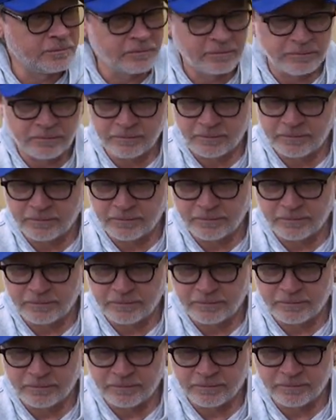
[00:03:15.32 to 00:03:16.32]

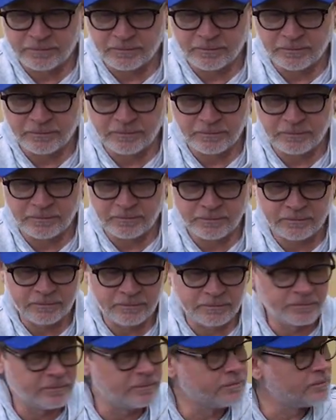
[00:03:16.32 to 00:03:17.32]

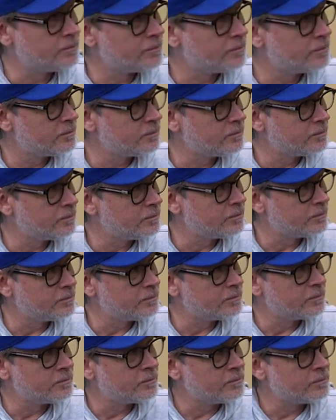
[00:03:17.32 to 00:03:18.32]

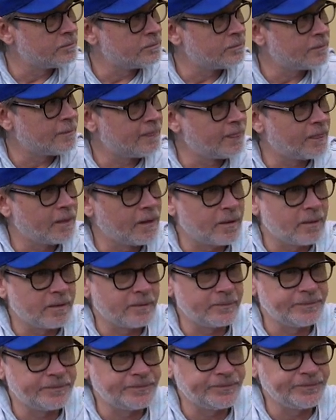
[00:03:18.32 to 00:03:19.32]

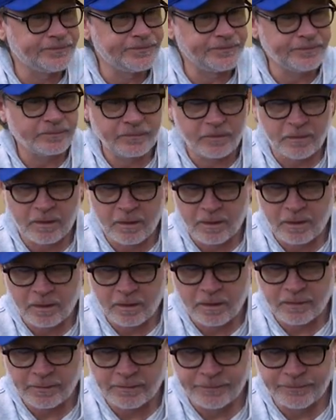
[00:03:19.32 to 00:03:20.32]

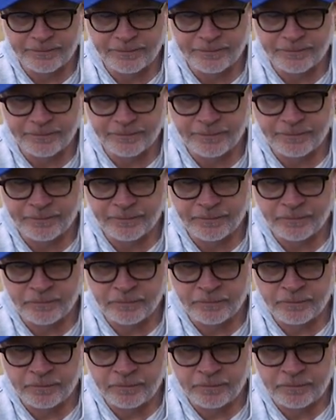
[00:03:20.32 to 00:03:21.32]

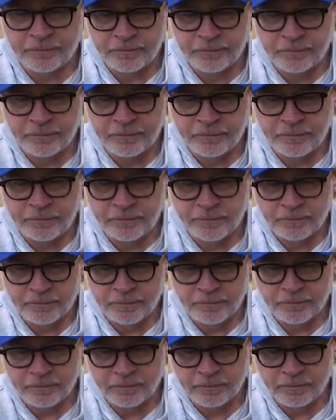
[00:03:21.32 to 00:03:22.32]

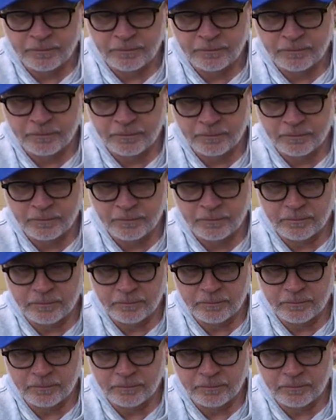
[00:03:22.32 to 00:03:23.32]
No words are spoken by the person on screen.